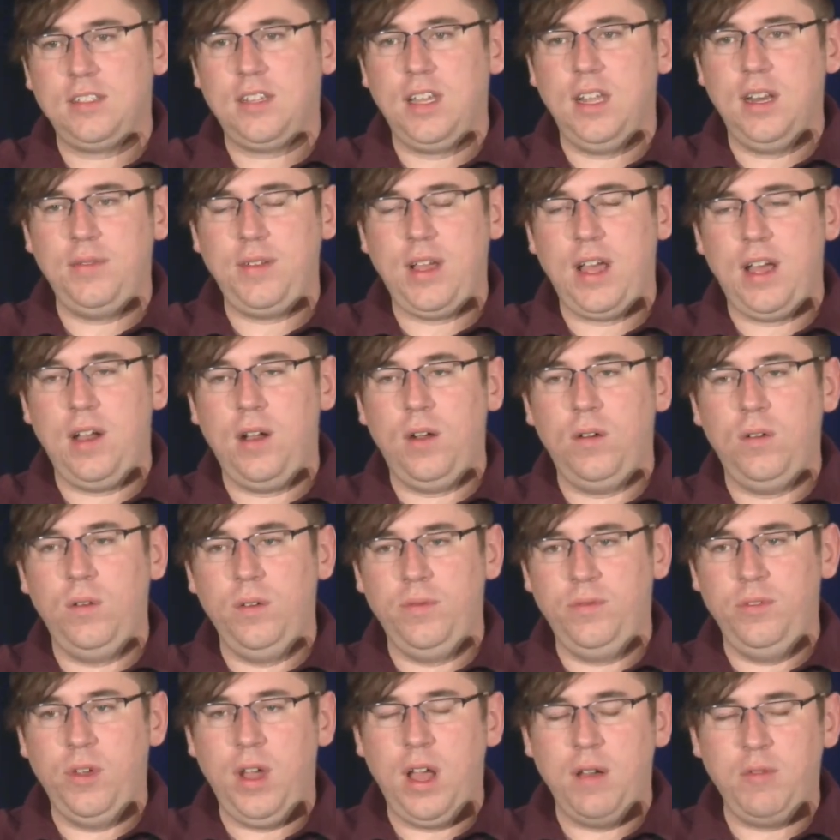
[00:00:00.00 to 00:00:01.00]
kind of how,
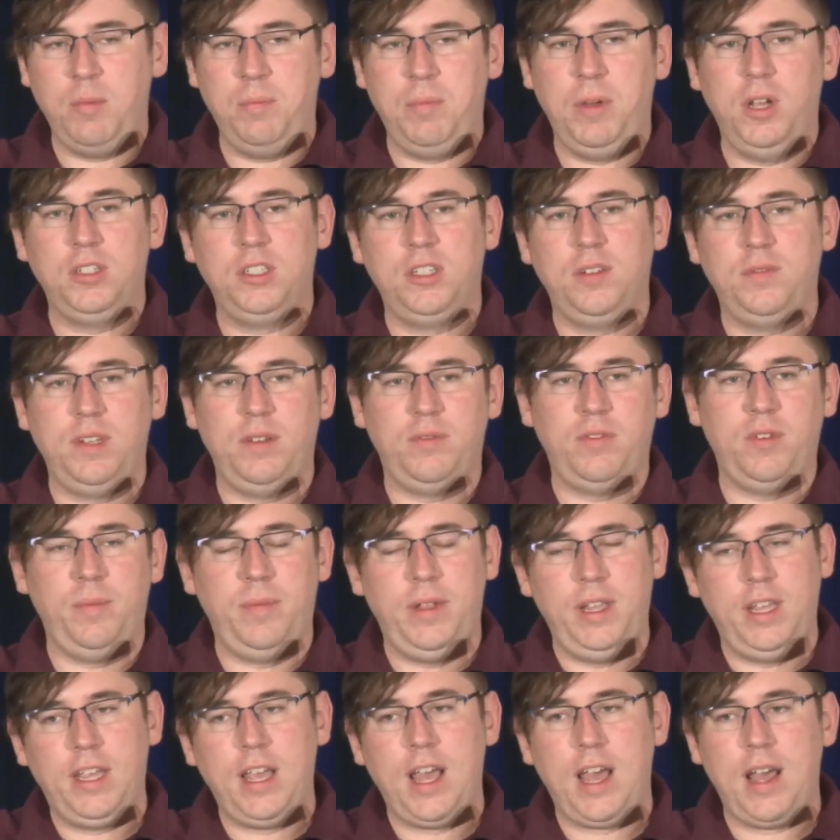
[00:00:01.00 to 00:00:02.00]
if you have a bunch of different
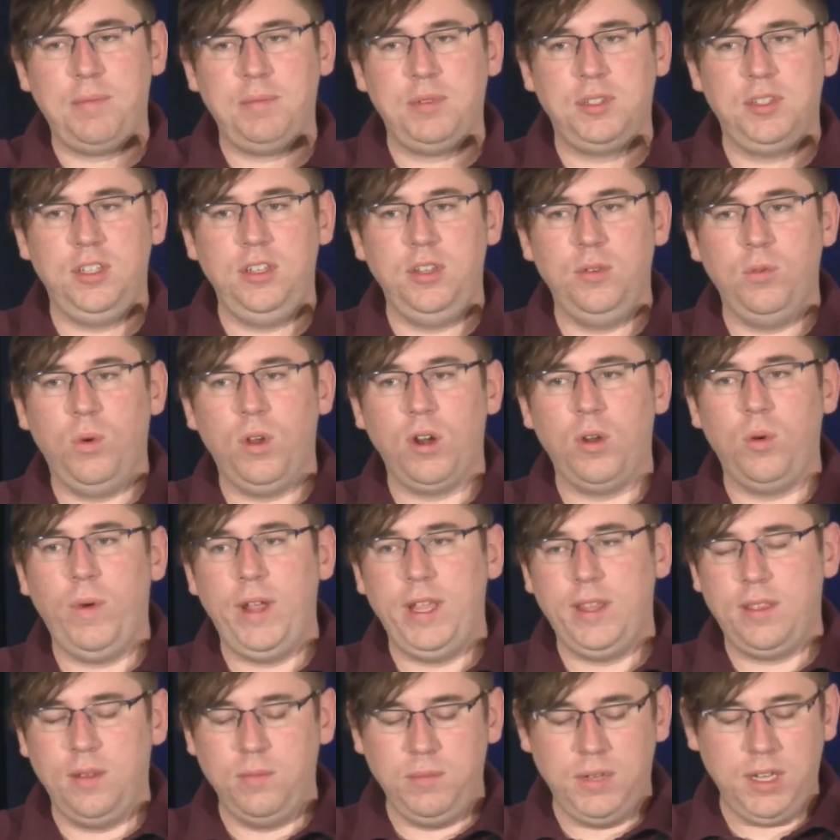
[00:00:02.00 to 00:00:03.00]
PCAPs and you want to
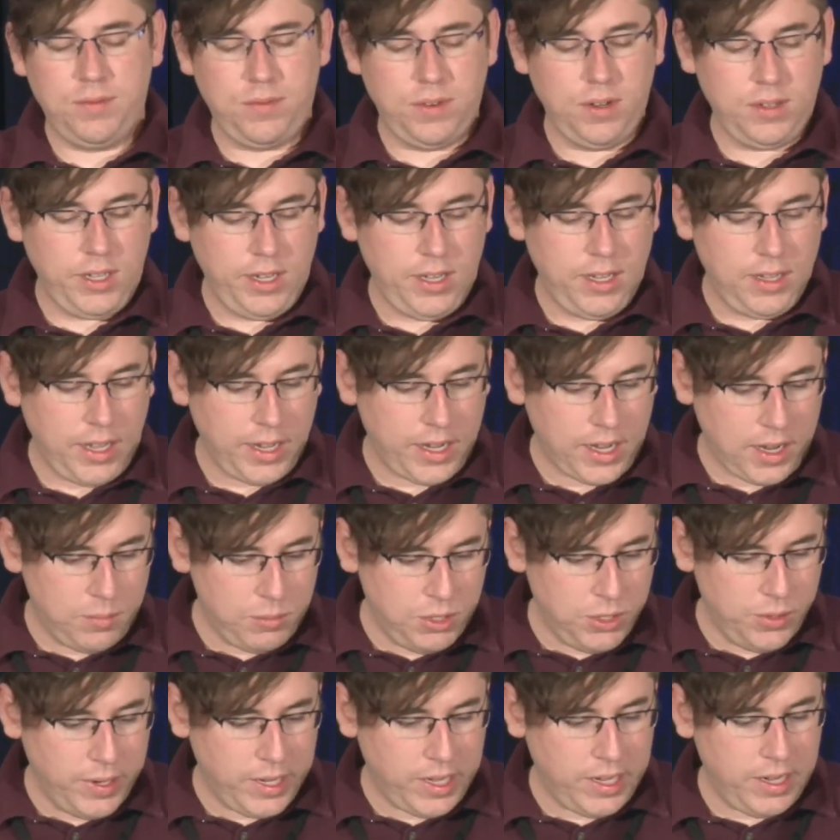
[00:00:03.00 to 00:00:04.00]
weight them differently, like I'm
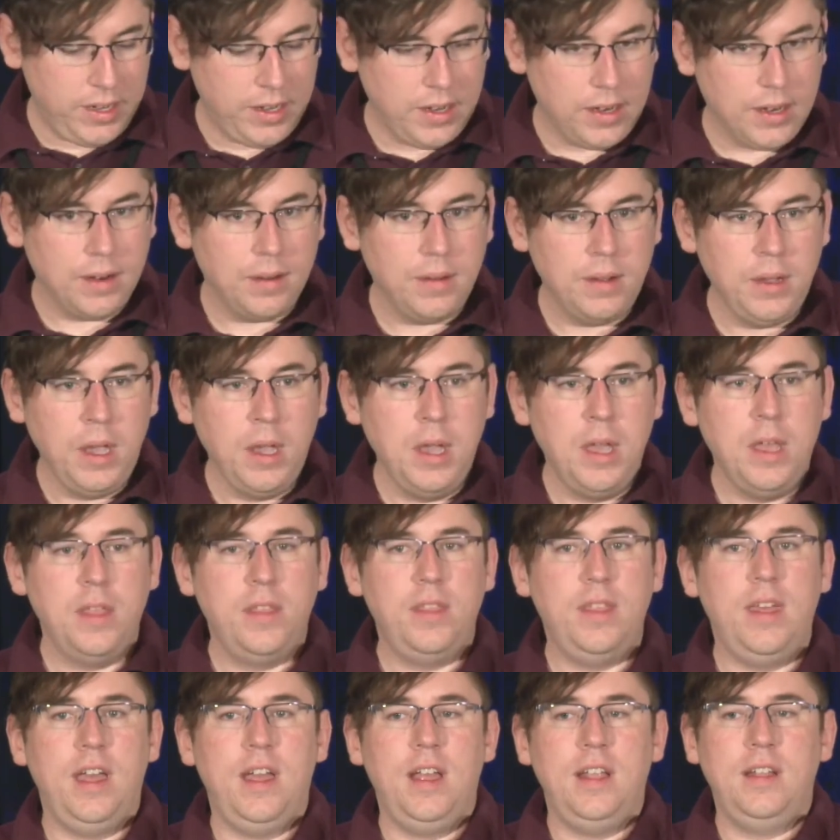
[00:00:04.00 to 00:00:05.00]
doing here,
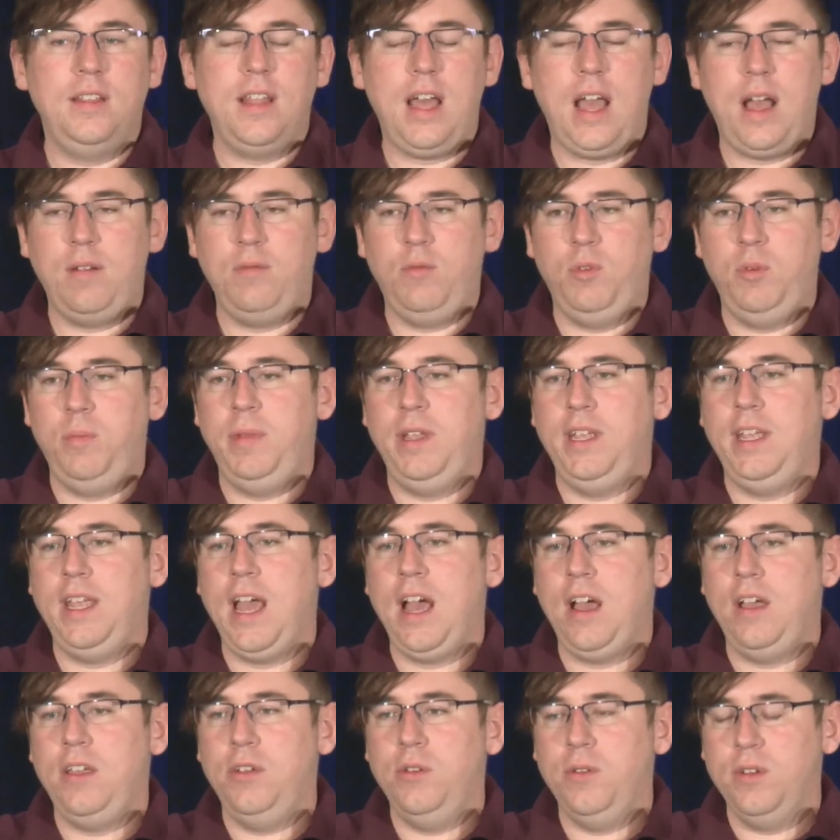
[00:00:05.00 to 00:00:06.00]
then that would be
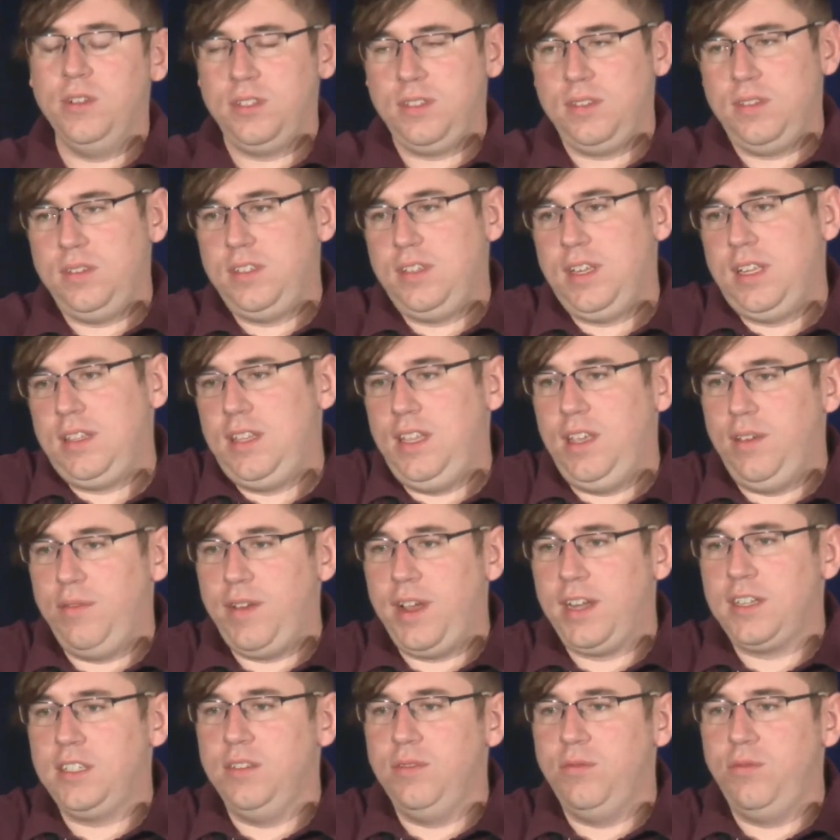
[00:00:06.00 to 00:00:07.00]
how you set the
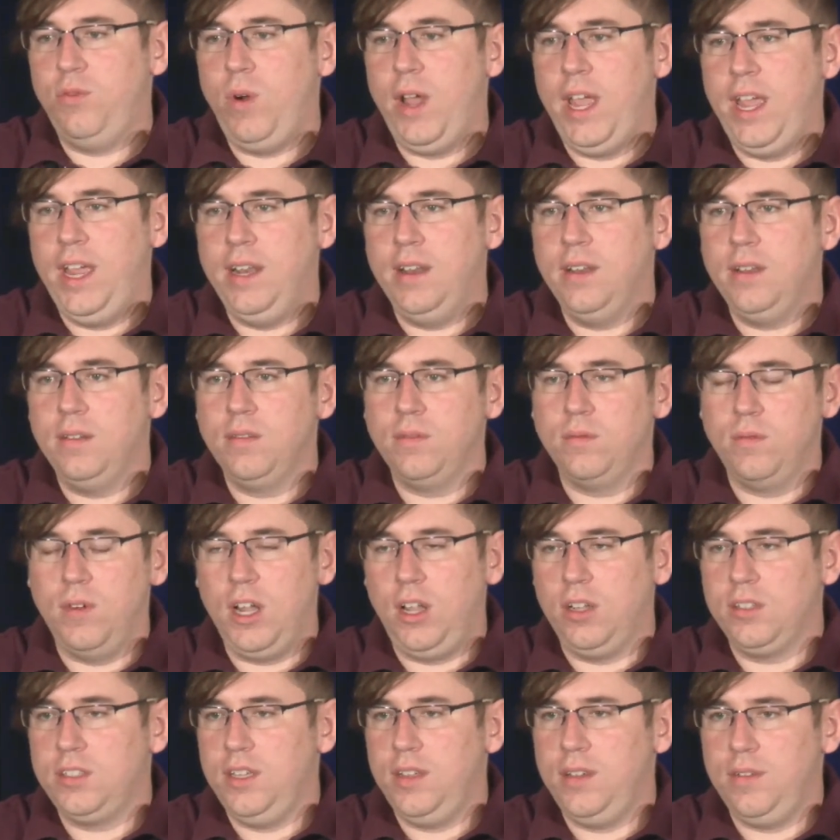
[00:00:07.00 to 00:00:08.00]
effective weight
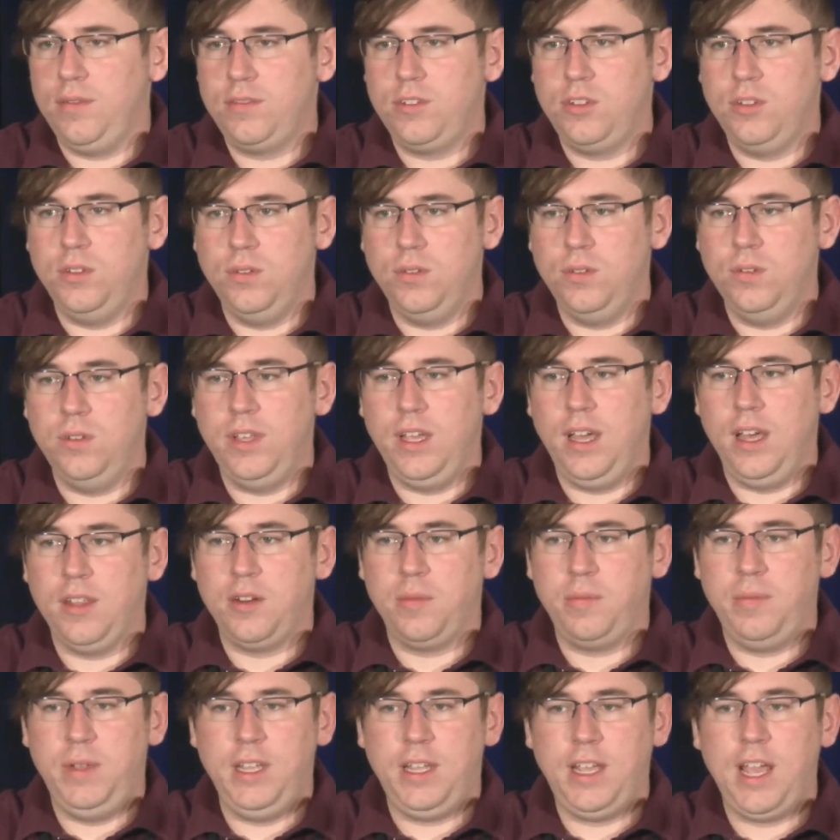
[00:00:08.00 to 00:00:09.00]
relative to the
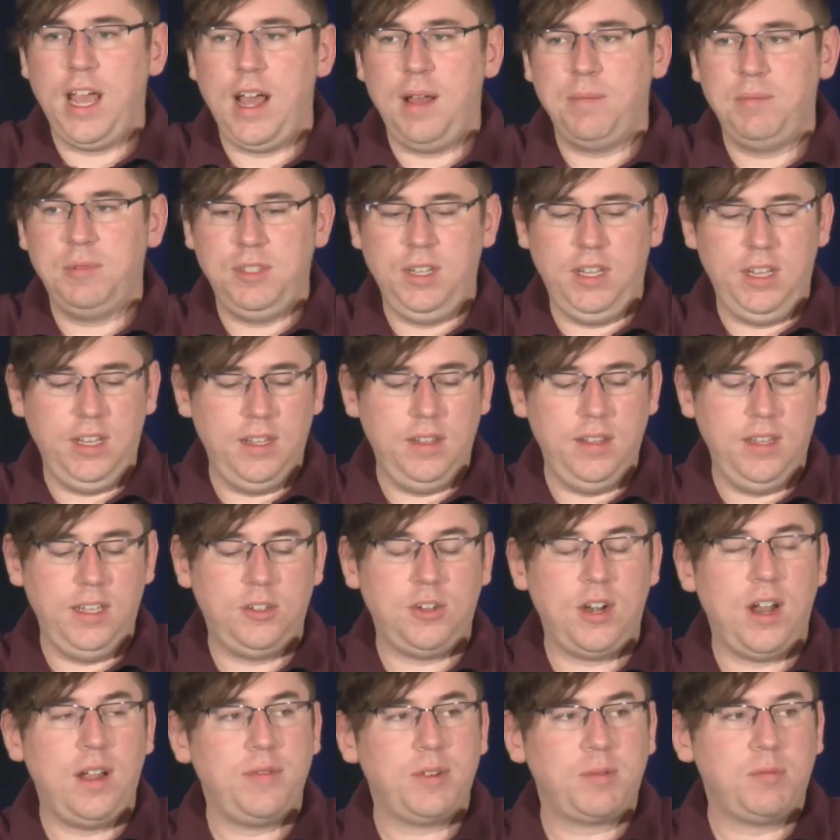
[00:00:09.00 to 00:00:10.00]
other PCAPs in the
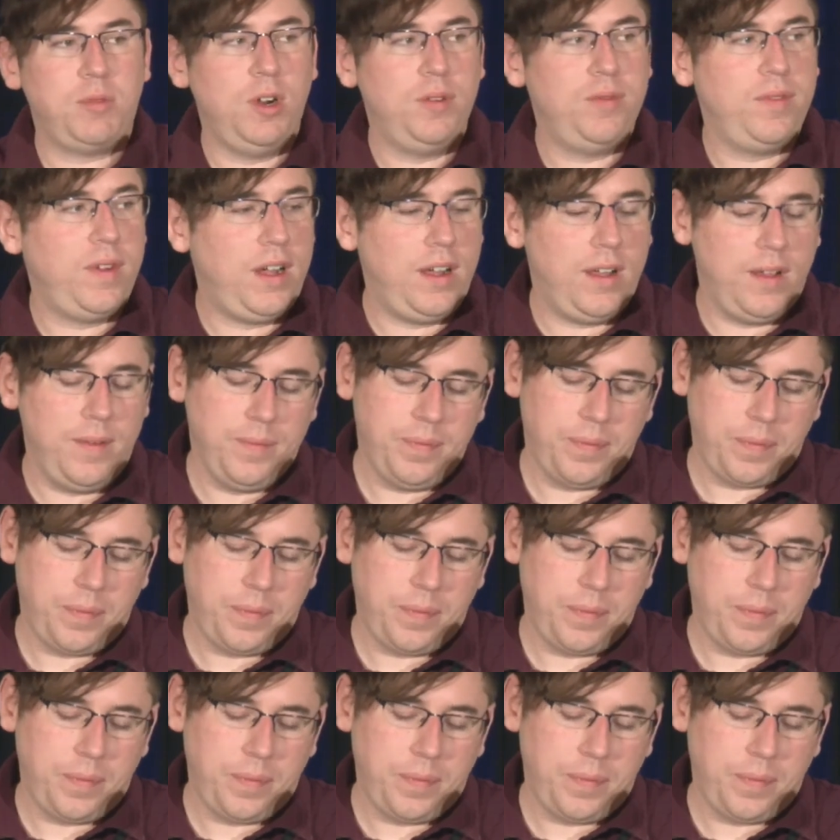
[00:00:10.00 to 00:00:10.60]
traffic profile.